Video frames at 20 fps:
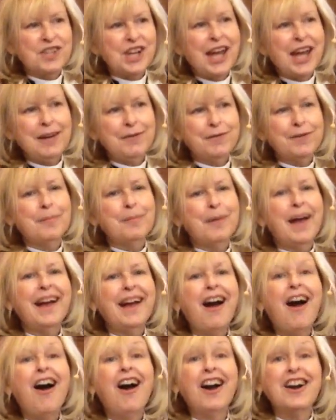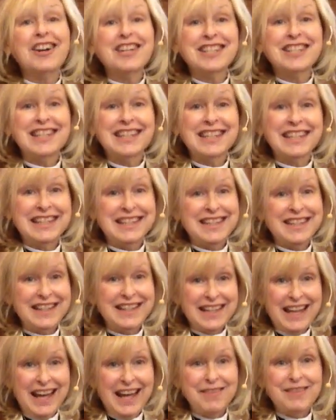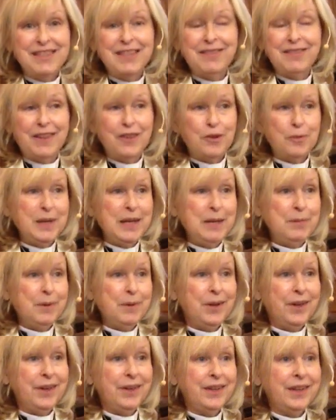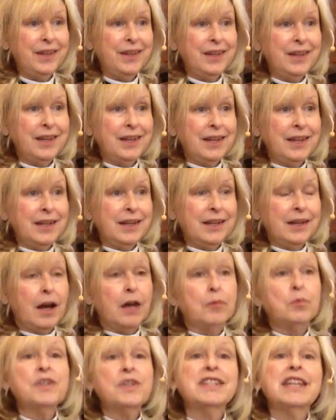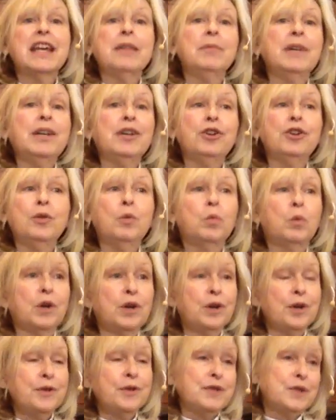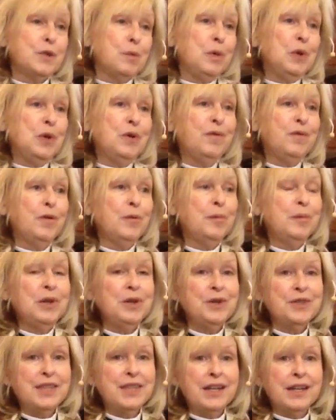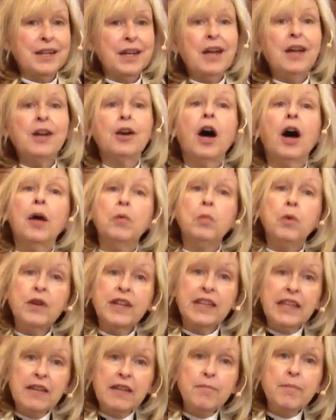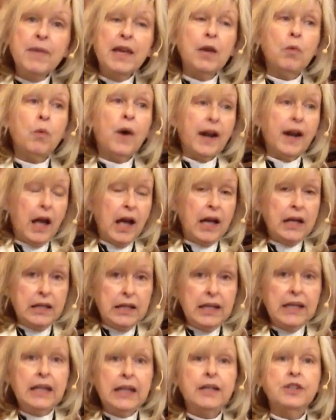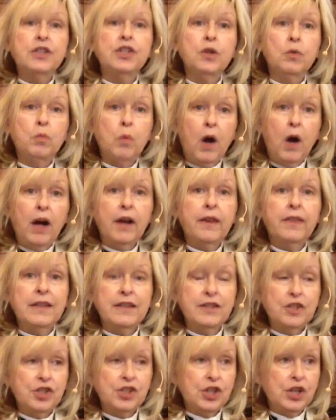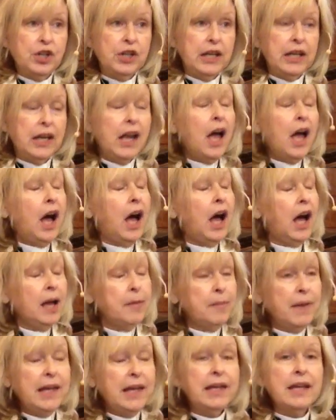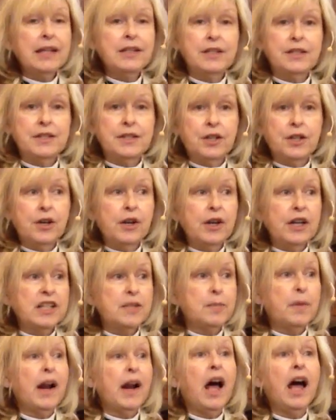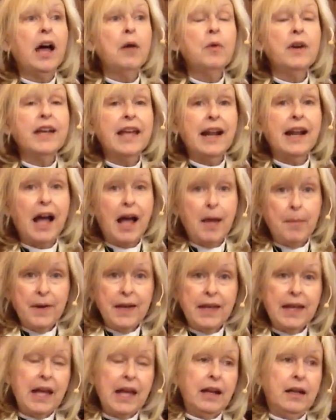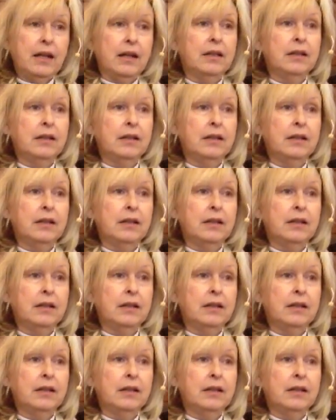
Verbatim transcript: shine from my heart into the lives of other people. God will send me good words or beautiful music. God will give me what I need to walk this journey. I may get discouraged, but I will get up again